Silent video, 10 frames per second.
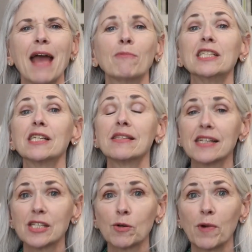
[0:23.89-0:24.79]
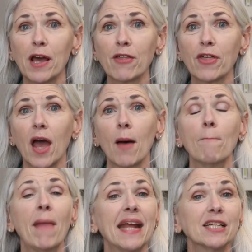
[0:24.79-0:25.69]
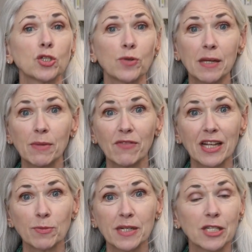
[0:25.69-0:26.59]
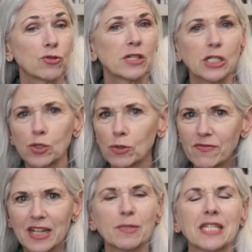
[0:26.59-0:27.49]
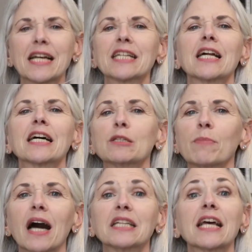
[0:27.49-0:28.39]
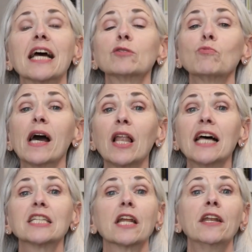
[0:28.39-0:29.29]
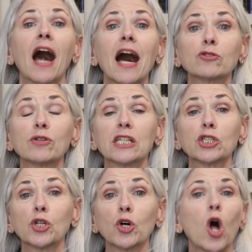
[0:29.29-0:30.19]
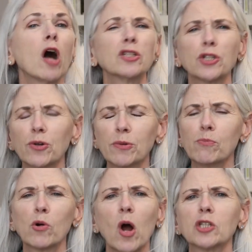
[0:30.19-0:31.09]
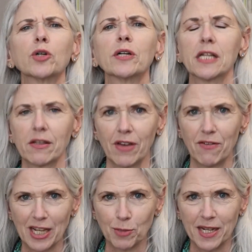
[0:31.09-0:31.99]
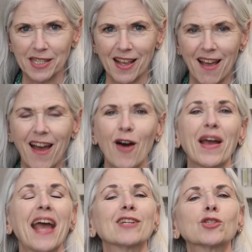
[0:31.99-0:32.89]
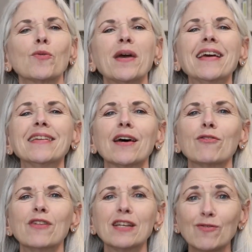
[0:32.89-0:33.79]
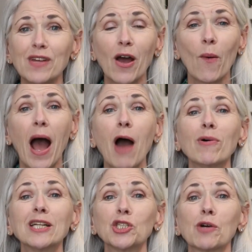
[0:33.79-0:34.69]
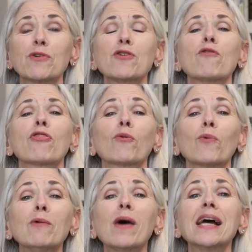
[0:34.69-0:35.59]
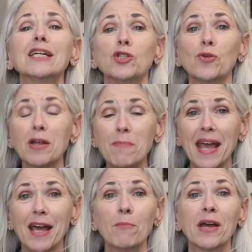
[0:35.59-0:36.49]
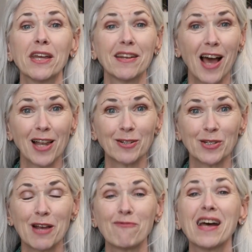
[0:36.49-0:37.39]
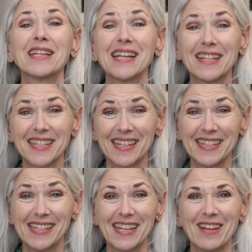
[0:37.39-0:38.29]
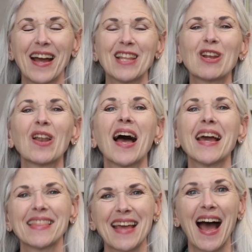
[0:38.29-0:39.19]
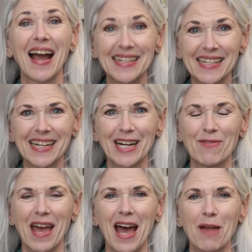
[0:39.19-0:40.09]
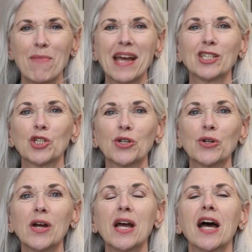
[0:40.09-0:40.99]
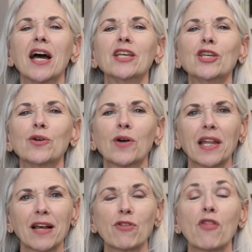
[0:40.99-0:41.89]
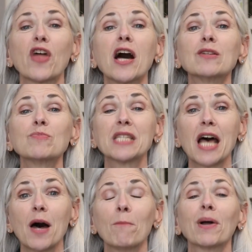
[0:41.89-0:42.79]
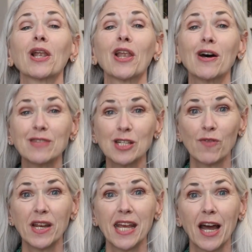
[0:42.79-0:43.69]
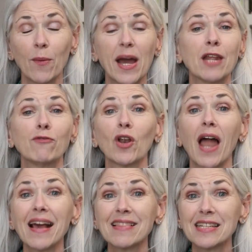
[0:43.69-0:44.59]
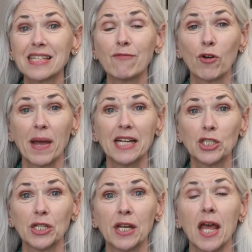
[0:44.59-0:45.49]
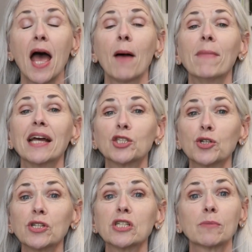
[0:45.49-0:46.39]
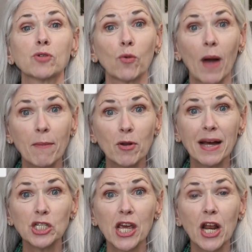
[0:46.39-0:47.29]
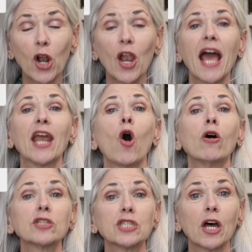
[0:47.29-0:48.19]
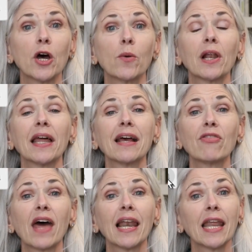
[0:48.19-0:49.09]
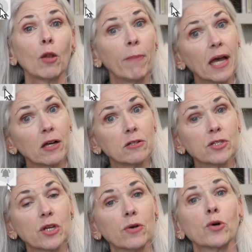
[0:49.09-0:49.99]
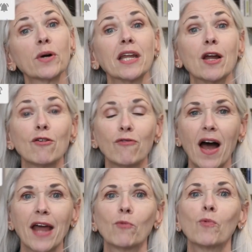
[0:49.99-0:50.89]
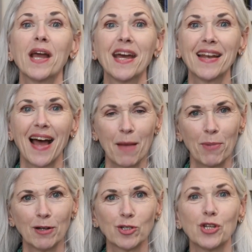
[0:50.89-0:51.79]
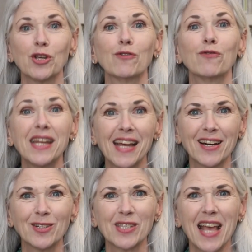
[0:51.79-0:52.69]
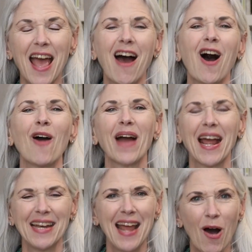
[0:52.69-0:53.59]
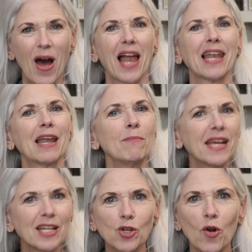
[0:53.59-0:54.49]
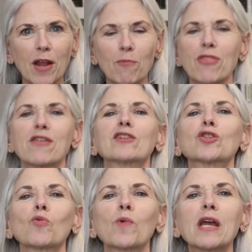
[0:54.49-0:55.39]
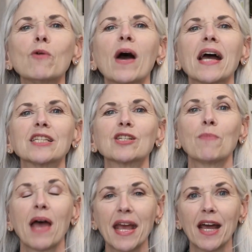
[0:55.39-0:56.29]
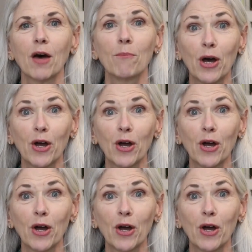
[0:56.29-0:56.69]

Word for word: And we did this with mainstream investments, traditional investments like stocks and bonds, as well as non traditional, more alternative investments. Okay, so in this video, I want to share with you three ways you can make a million dollars. If that sounds good to you and you like the idea of that, make sure you click the thumbs up below this video. And if you like this information, make sure you subscribe to my channel and also click that little bell so you'll get notified when I post new videos. All right, now let me get started with these three ways to make a